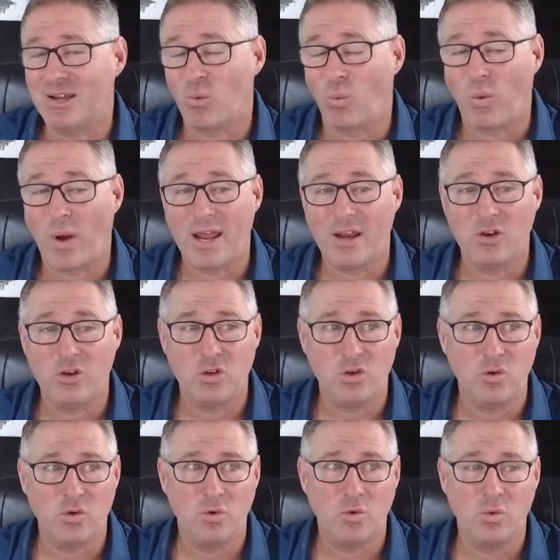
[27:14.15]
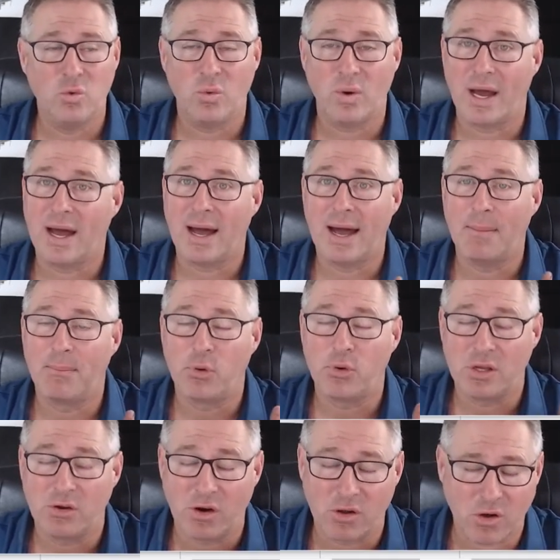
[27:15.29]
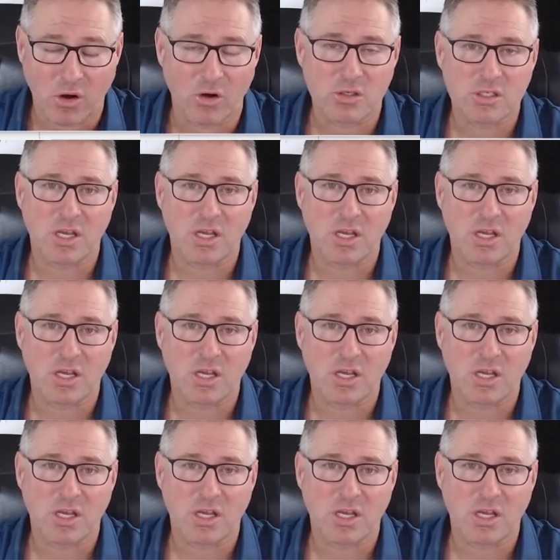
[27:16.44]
when you are putting your own cost